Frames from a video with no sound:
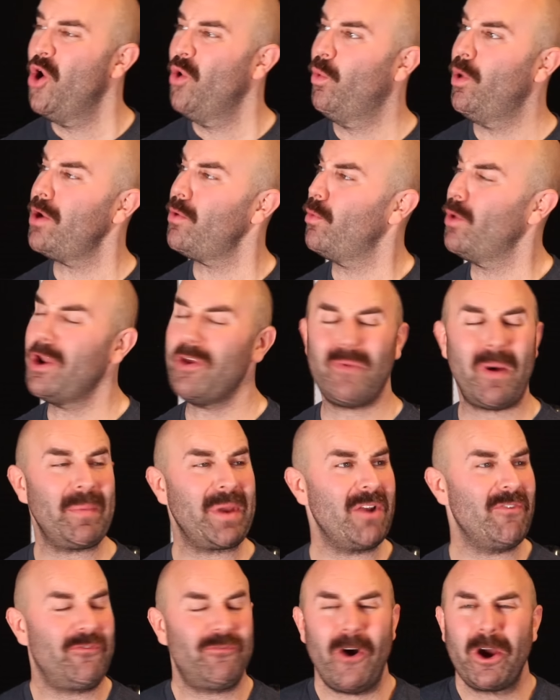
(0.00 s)
What, what, I'm
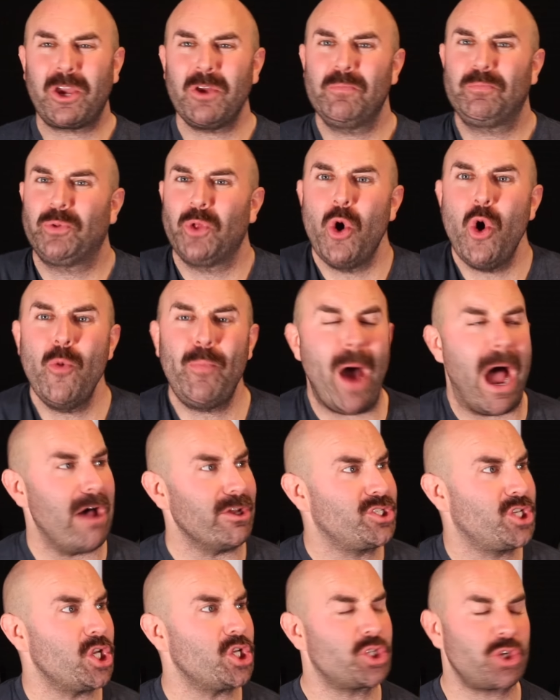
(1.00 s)
getting fucking blue
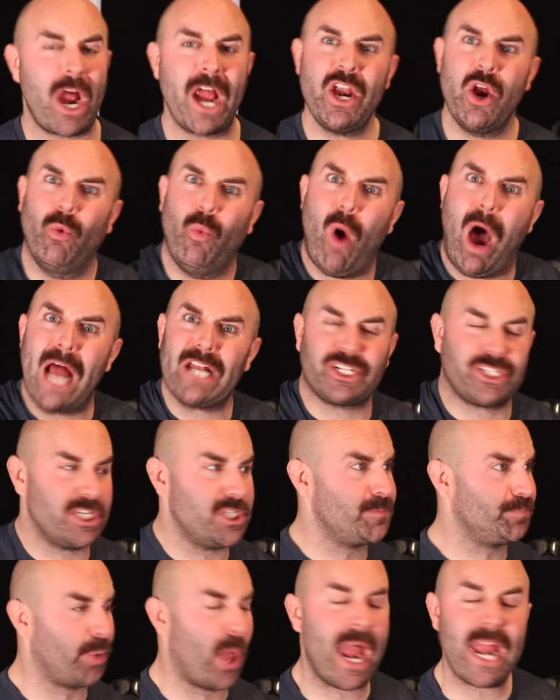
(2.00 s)
balls just trying to watch
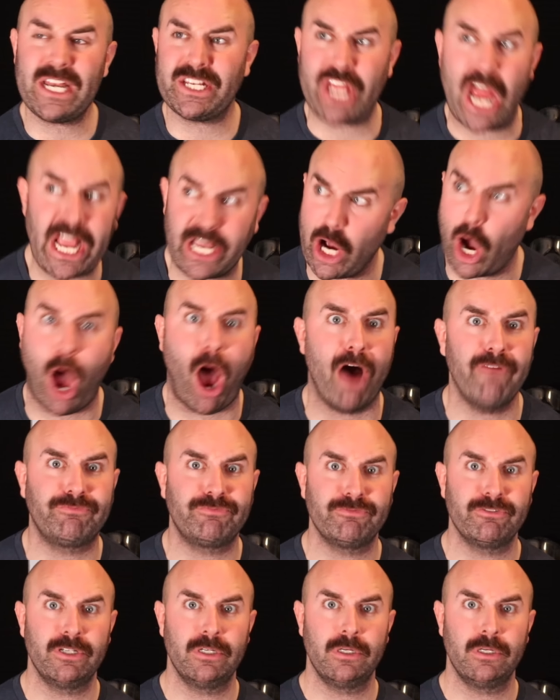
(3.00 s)
this plane take off.